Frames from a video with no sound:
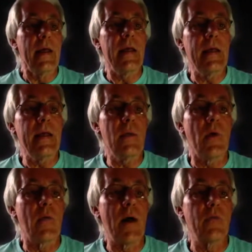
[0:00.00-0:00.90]

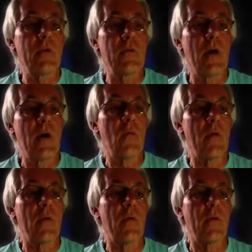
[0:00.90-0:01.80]
We're
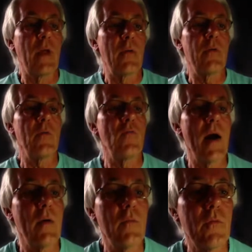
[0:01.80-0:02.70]
down to
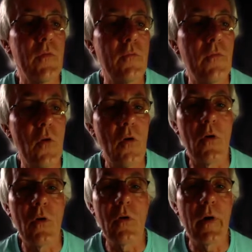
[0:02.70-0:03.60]
round 4
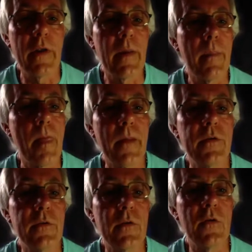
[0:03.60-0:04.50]
already. This
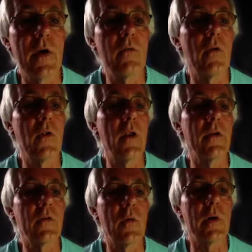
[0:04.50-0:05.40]
is a general
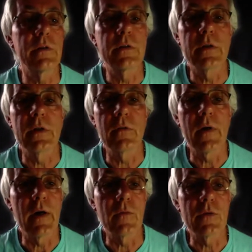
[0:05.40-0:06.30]
knowledge
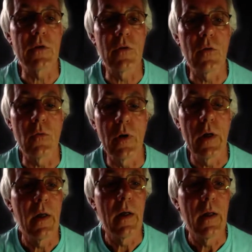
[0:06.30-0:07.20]
round, so
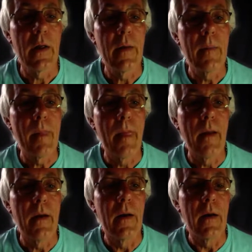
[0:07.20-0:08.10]

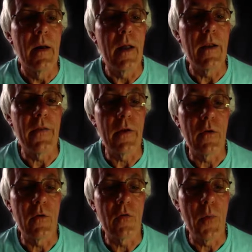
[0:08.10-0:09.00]
anything
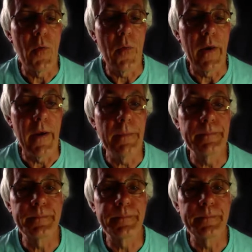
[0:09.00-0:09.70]
could crop up here.